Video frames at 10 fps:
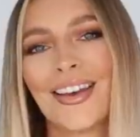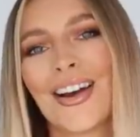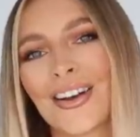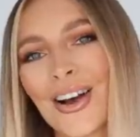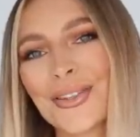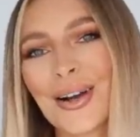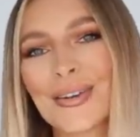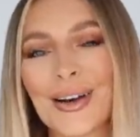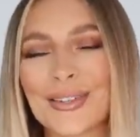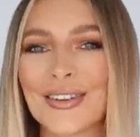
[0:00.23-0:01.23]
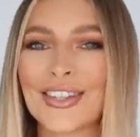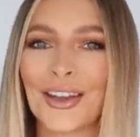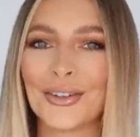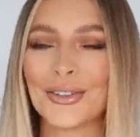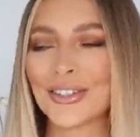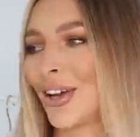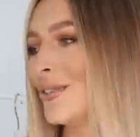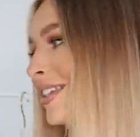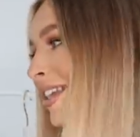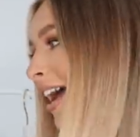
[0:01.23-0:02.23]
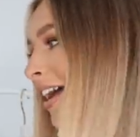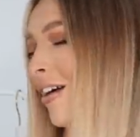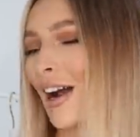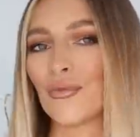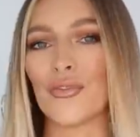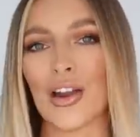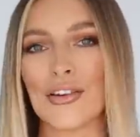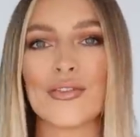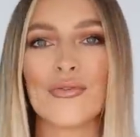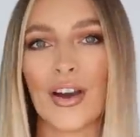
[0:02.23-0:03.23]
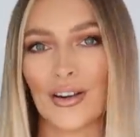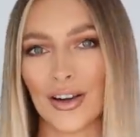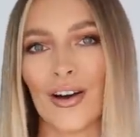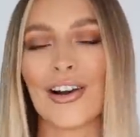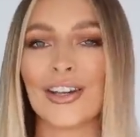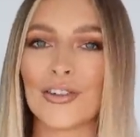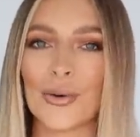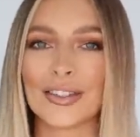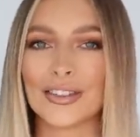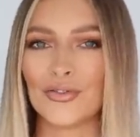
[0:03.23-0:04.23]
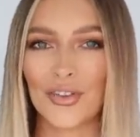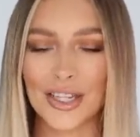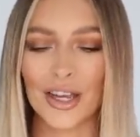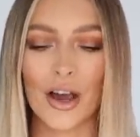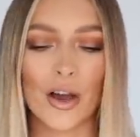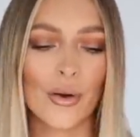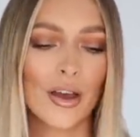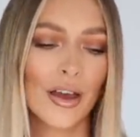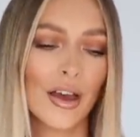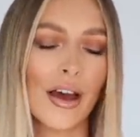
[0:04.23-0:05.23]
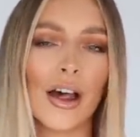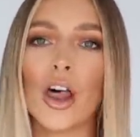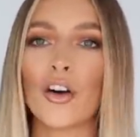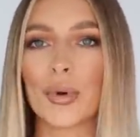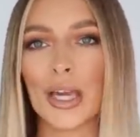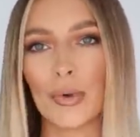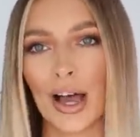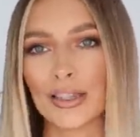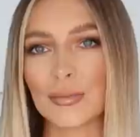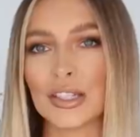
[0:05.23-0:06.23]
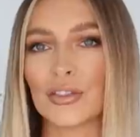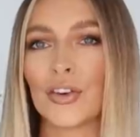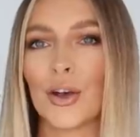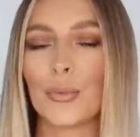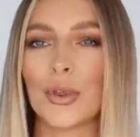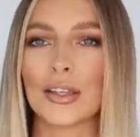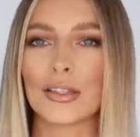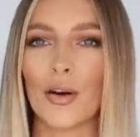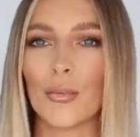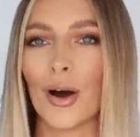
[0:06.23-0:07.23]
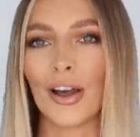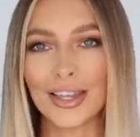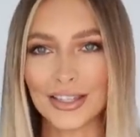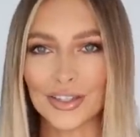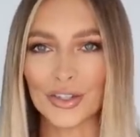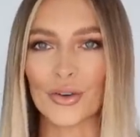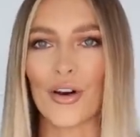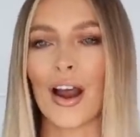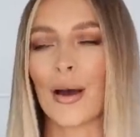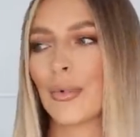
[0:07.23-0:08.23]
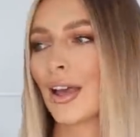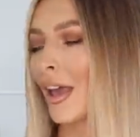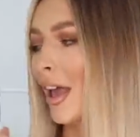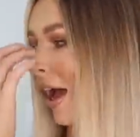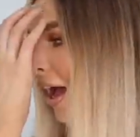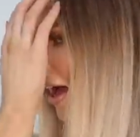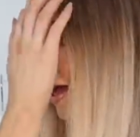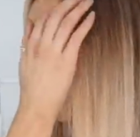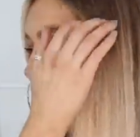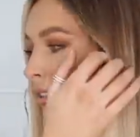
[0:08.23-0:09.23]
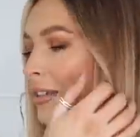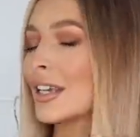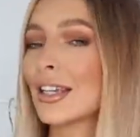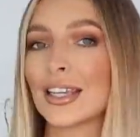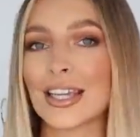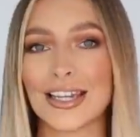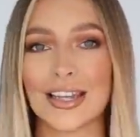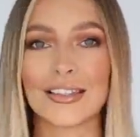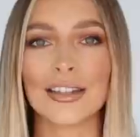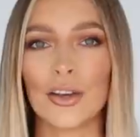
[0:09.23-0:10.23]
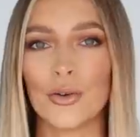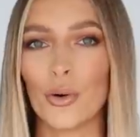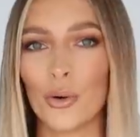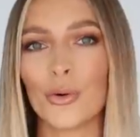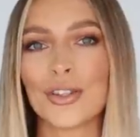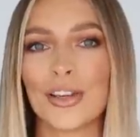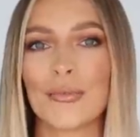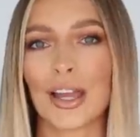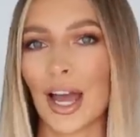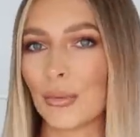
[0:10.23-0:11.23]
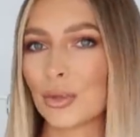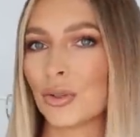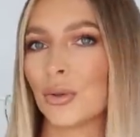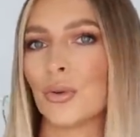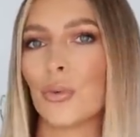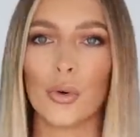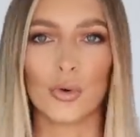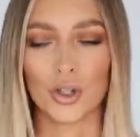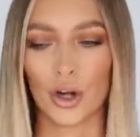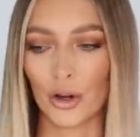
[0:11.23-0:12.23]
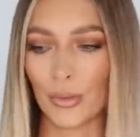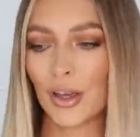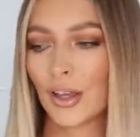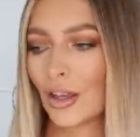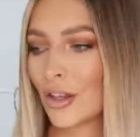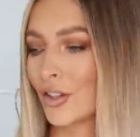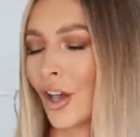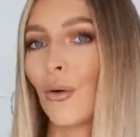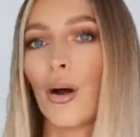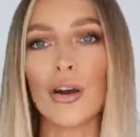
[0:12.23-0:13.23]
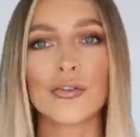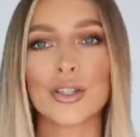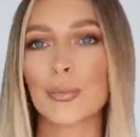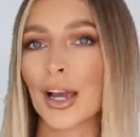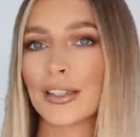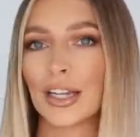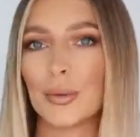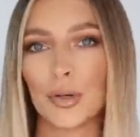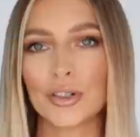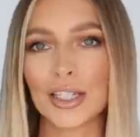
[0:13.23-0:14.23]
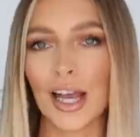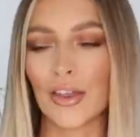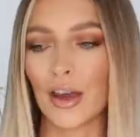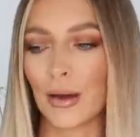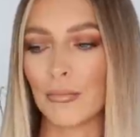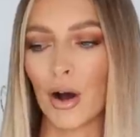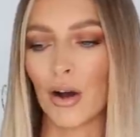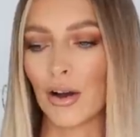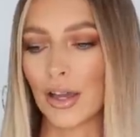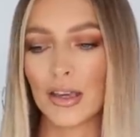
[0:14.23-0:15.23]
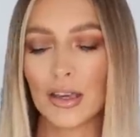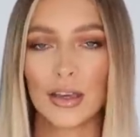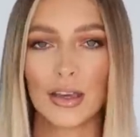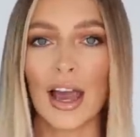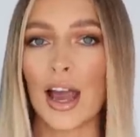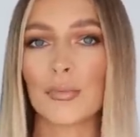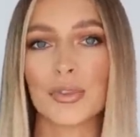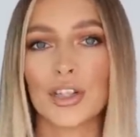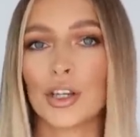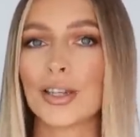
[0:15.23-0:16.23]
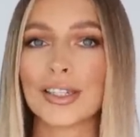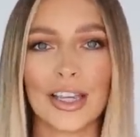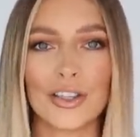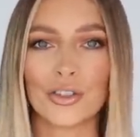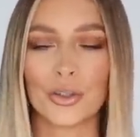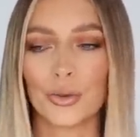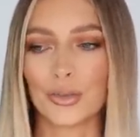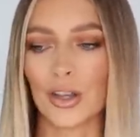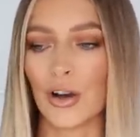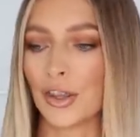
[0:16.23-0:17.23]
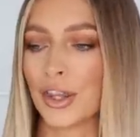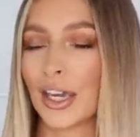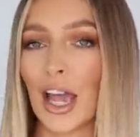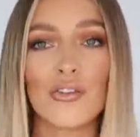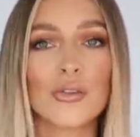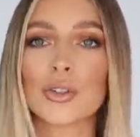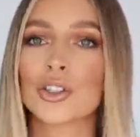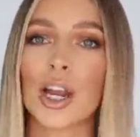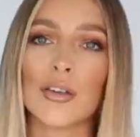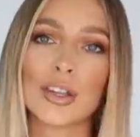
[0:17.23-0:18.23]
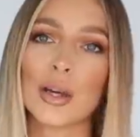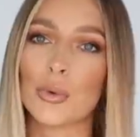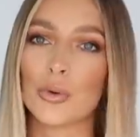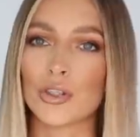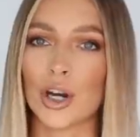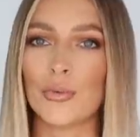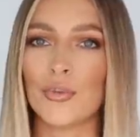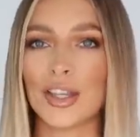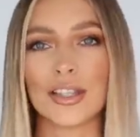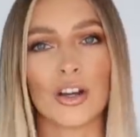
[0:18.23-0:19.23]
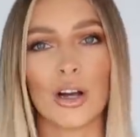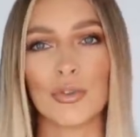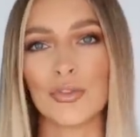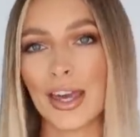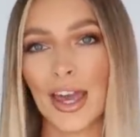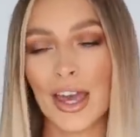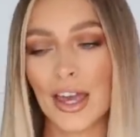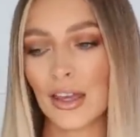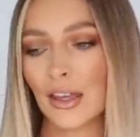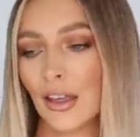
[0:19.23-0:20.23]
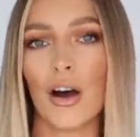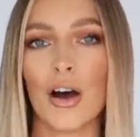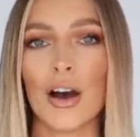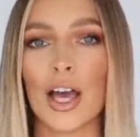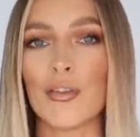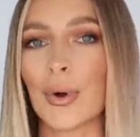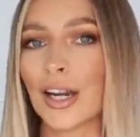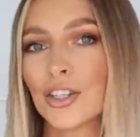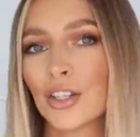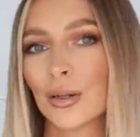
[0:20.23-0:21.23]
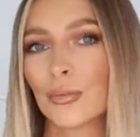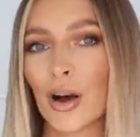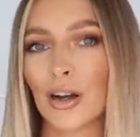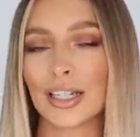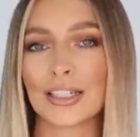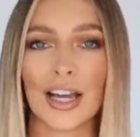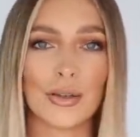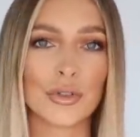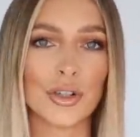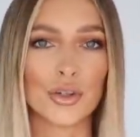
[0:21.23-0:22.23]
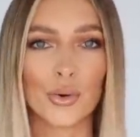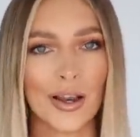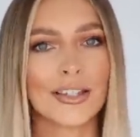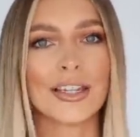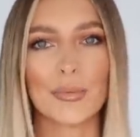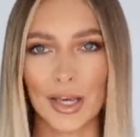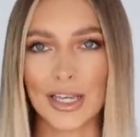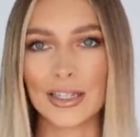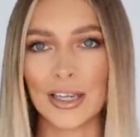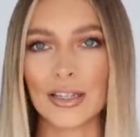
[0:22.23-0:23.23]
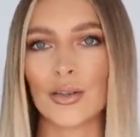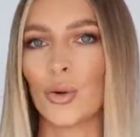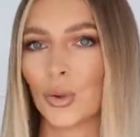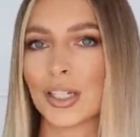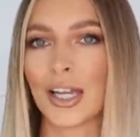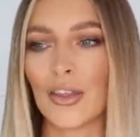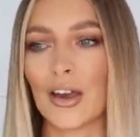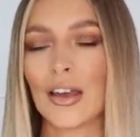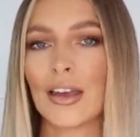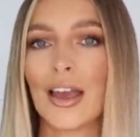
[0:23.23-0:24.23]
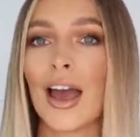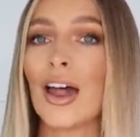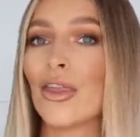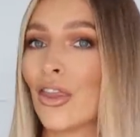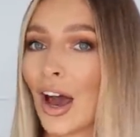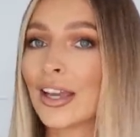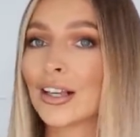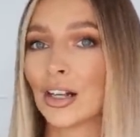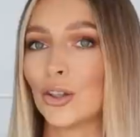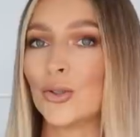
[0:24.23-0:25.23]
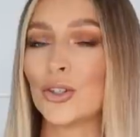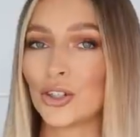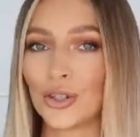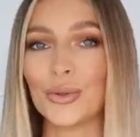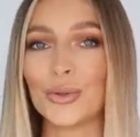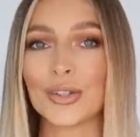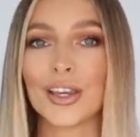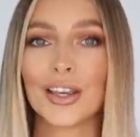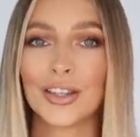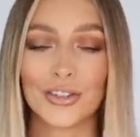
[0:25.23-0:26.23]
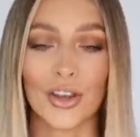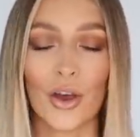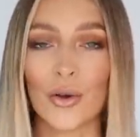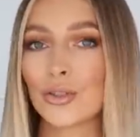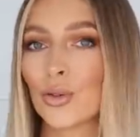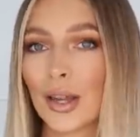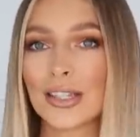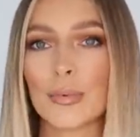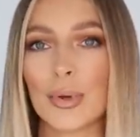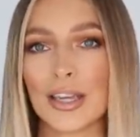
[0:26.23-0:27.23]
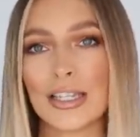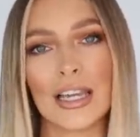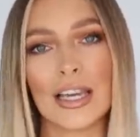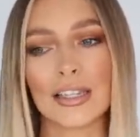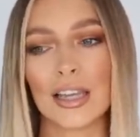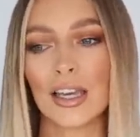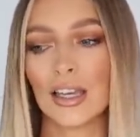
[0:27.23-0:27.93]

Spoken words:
Hi guys, welcome back to my channel. So today I have a very, very highly requested video. A lot of people asked me to film this on my Instagram, and it is an autumn capsule wardrobe. So I've just basically put together my absolute essentials I think everyone should have in their wardrobe for this time of year. I have managed to compile it down to 20 pieces altogether, and that includes shoes. So 20 pieces